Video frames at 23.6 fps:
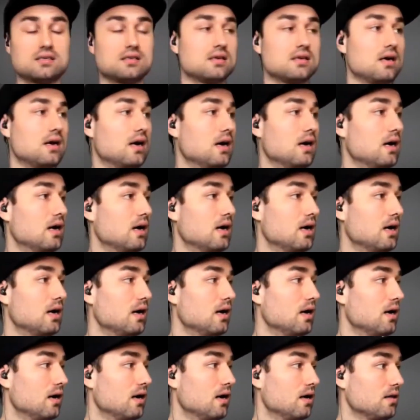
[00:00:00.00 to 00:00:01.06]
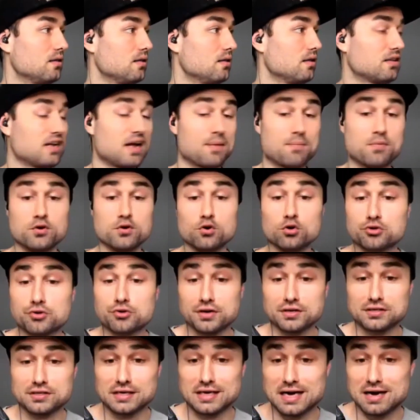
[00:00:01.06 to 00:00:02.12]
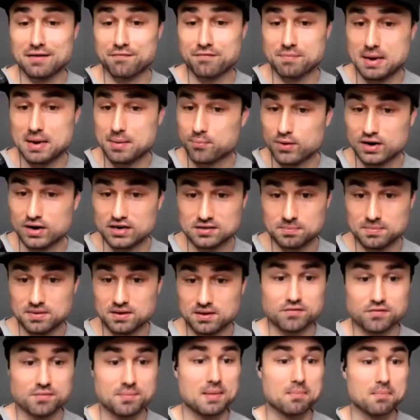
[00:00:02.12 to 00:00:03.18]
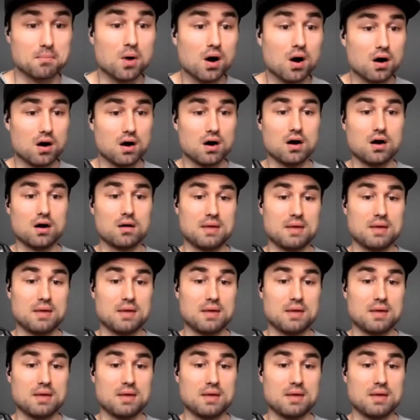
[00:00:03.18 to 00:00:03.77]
the type of nutrients I got from my breast milk from my mom,